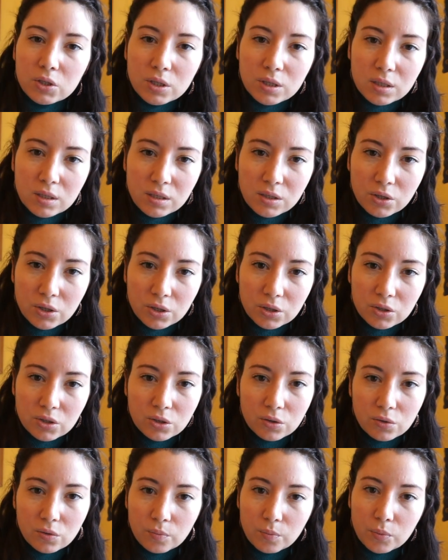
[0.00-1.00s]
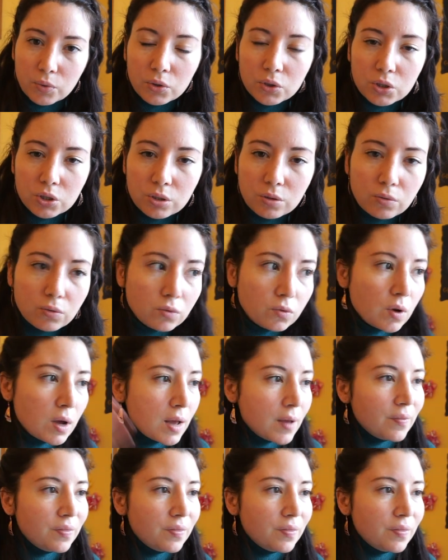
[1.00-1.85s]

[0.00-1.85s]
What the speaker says: easier to push through.